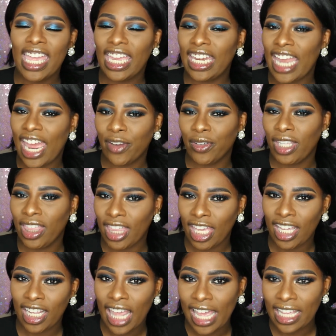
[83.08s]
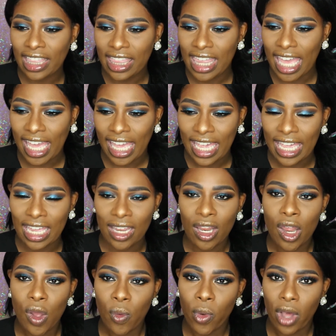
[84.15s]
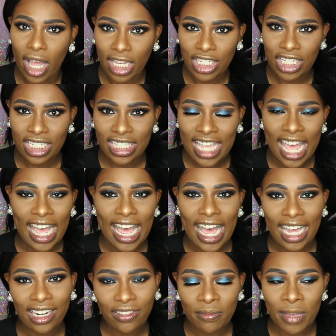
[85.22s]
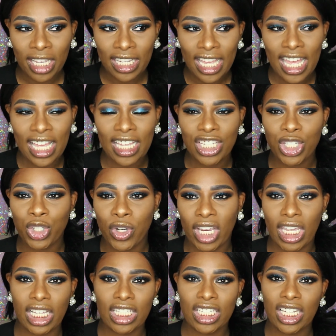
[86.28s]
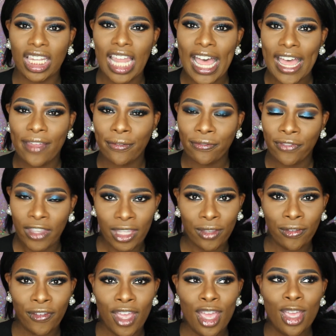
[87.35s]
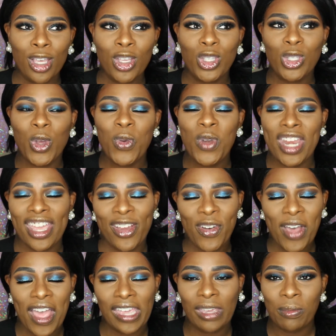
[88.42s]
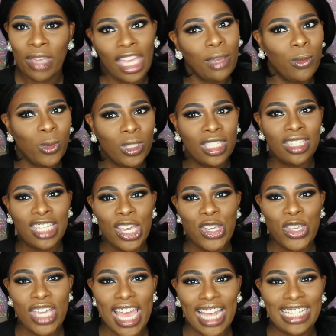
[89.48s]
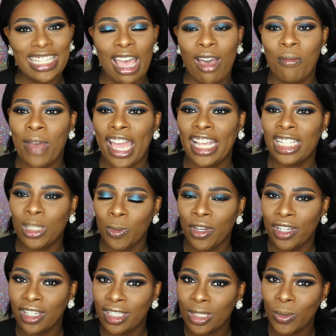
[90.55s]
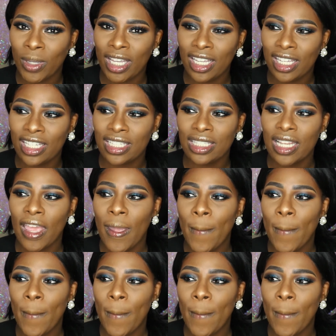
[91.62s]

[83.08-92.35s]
and everything like that. Well, I just got out of my contract July 5th. So now I am able to tell you guys how my experience was